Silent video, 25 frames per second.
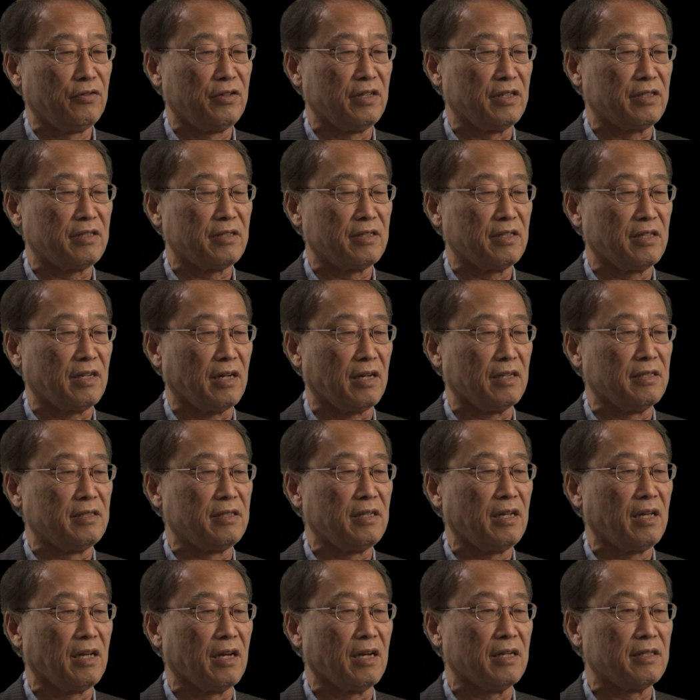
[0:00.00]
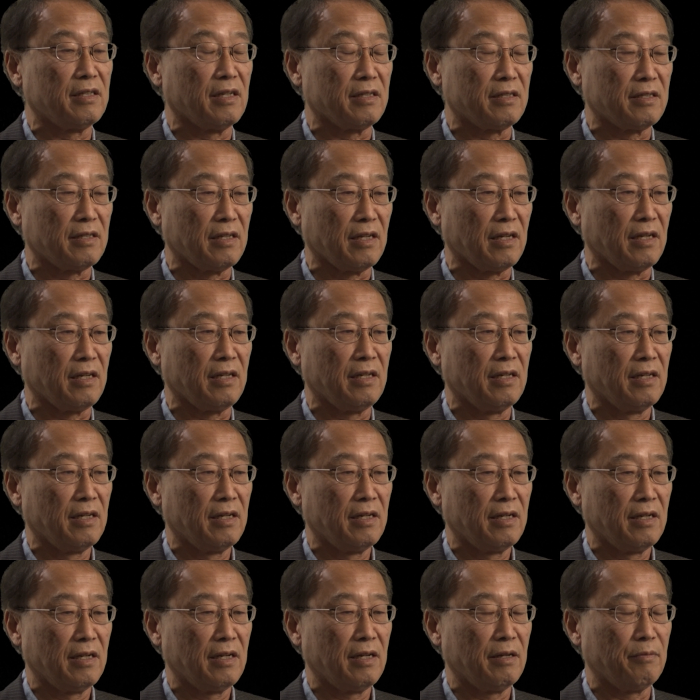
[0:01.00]
this idea that the
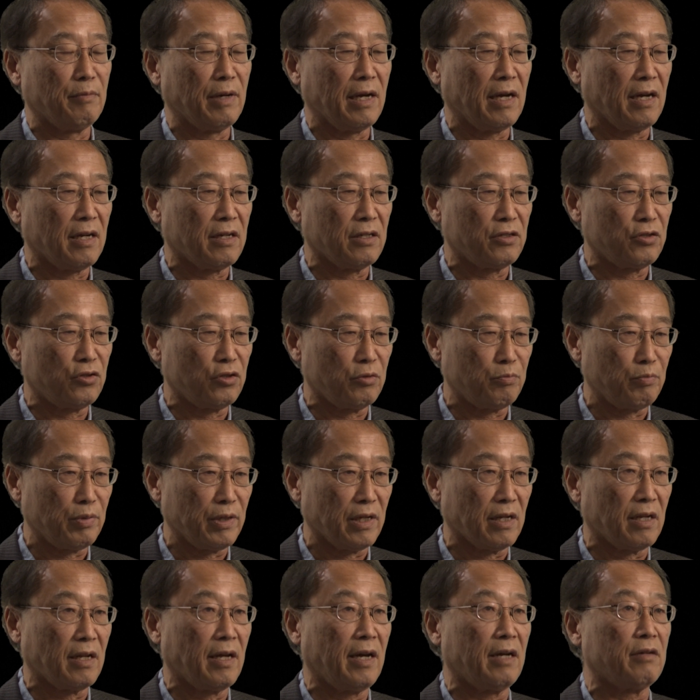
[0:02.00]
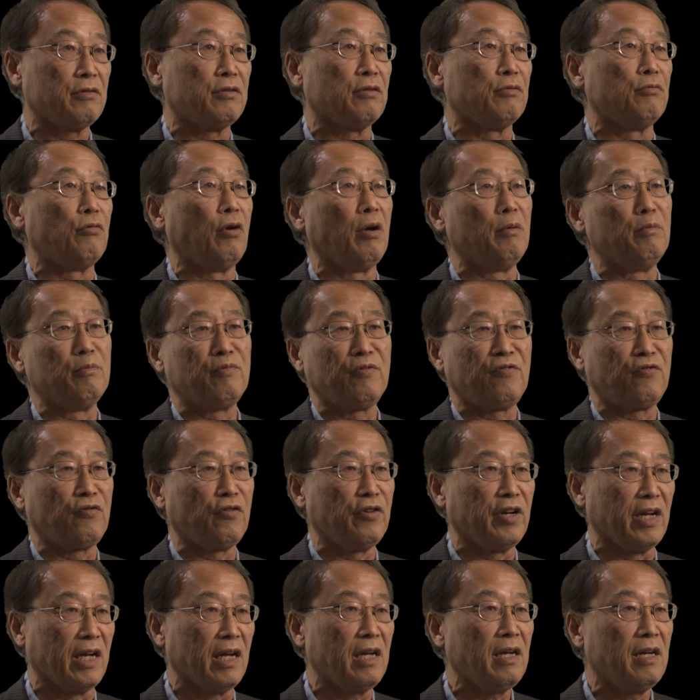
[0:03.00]
market should be allowed to roam
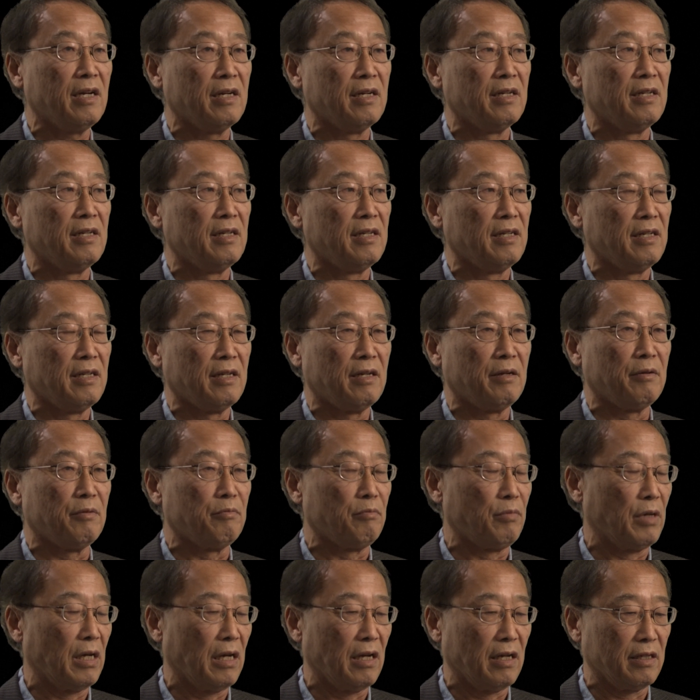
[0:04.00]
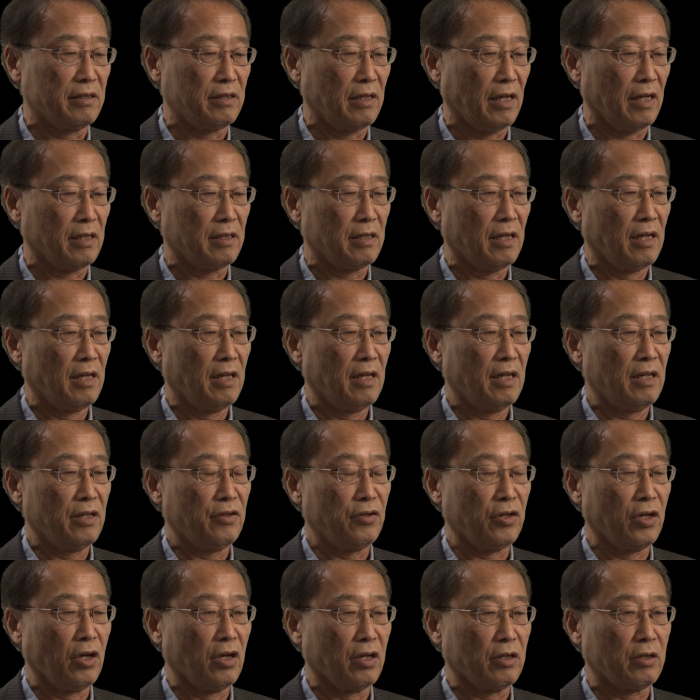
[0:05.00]
free. That
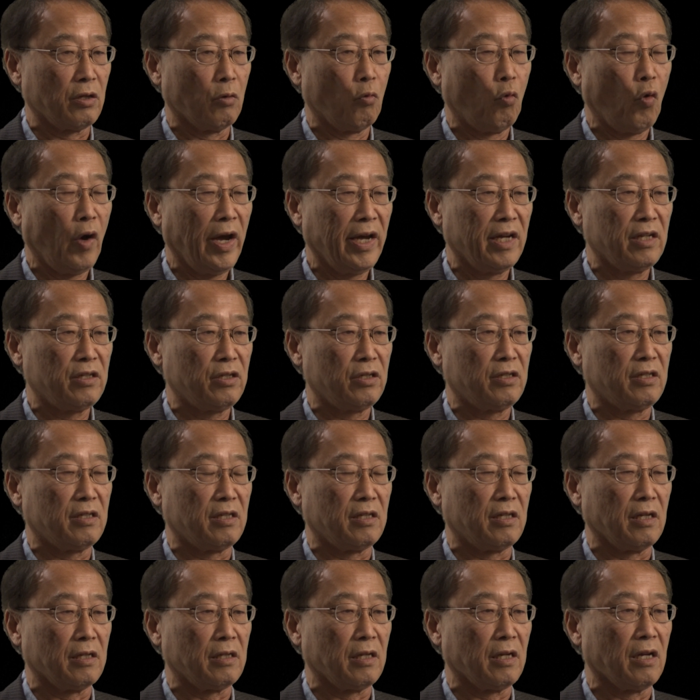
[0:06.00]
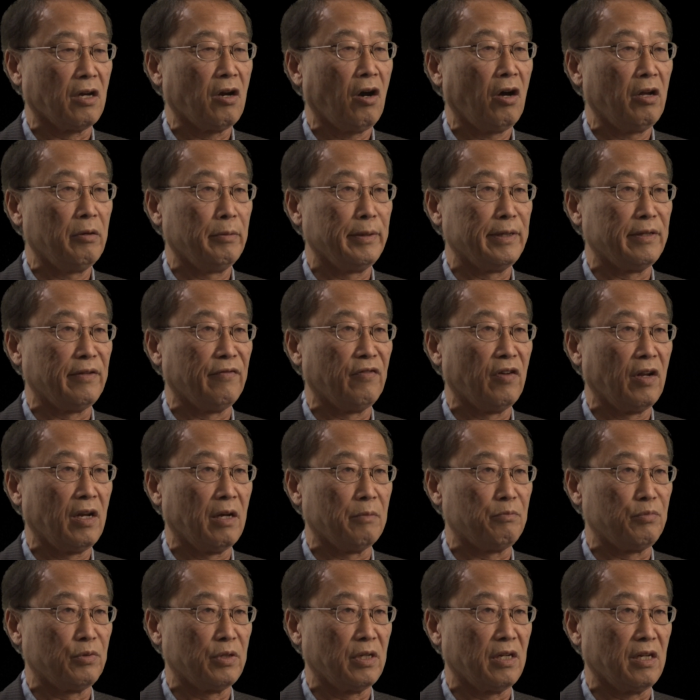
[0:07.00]
the way that the economy
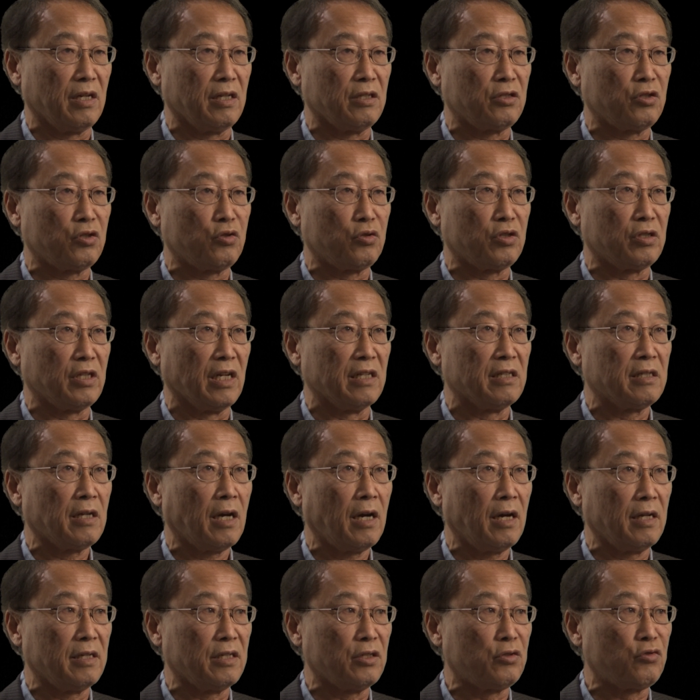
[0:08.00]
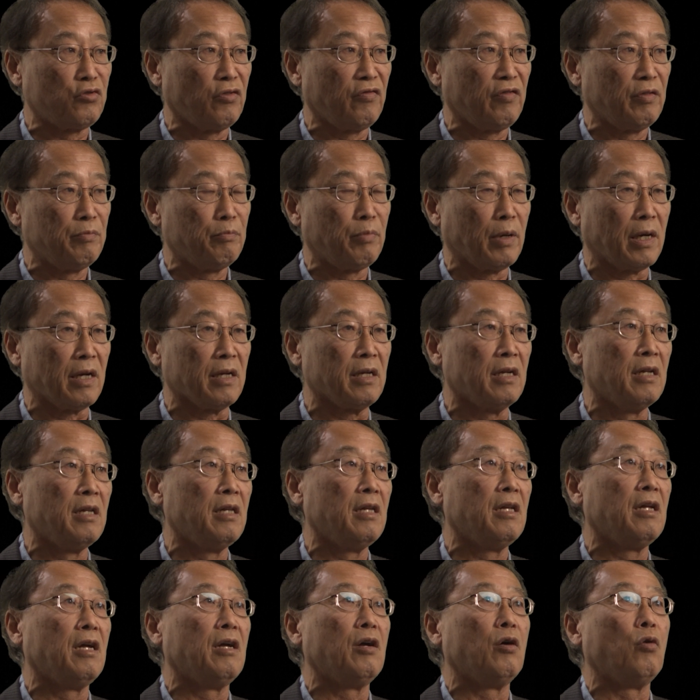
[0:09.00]
develops is entirely driven by
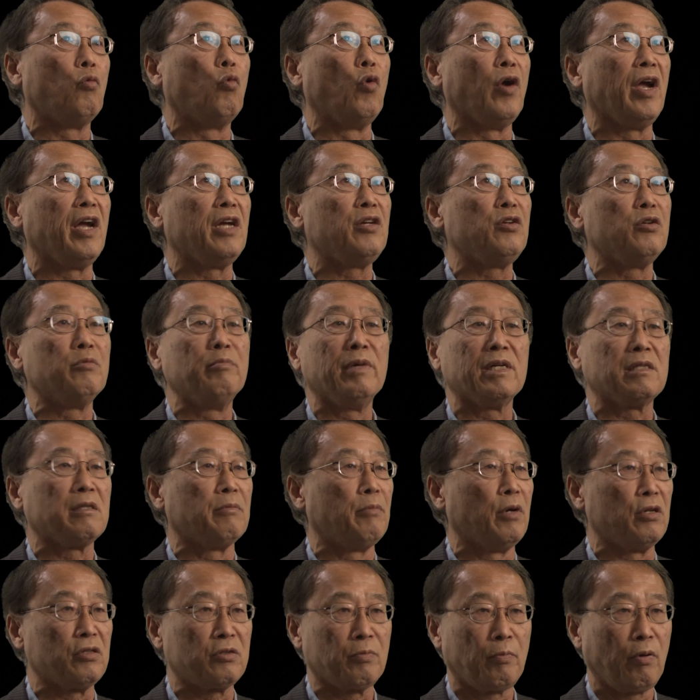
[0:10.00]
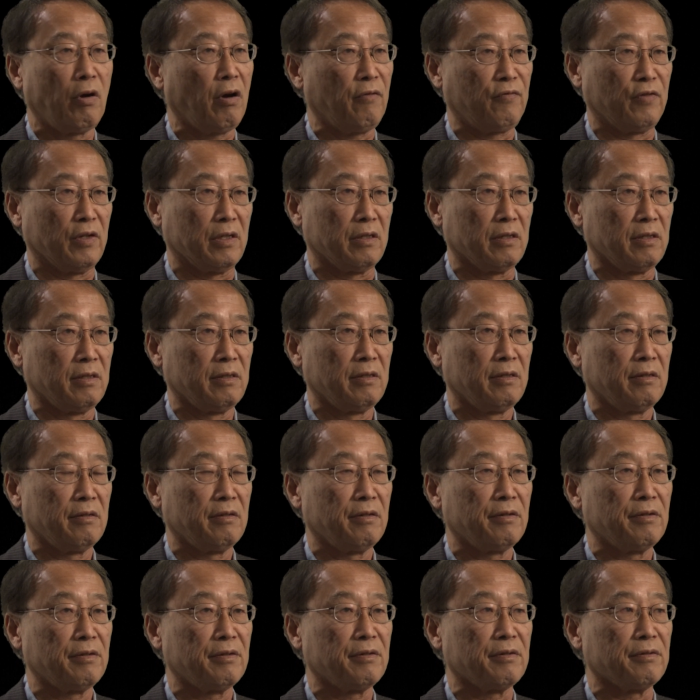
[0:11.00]
where you make the most profit,
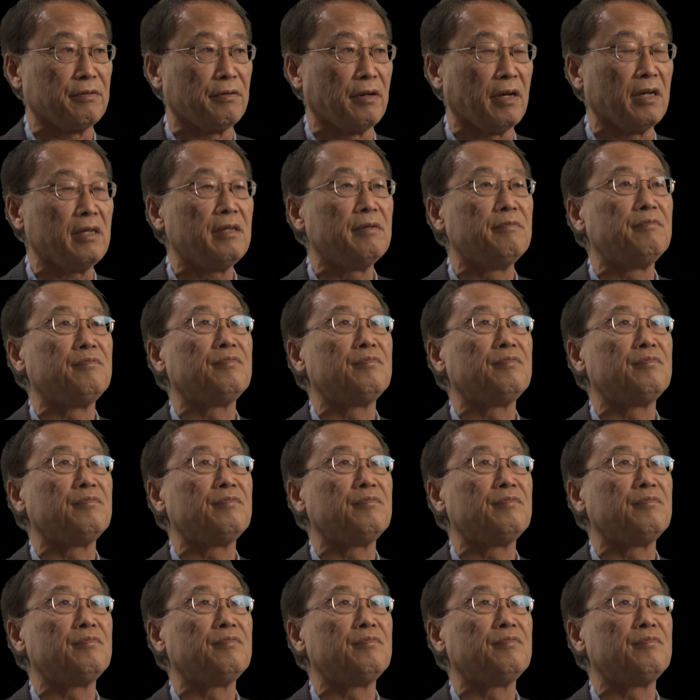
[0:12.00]
right?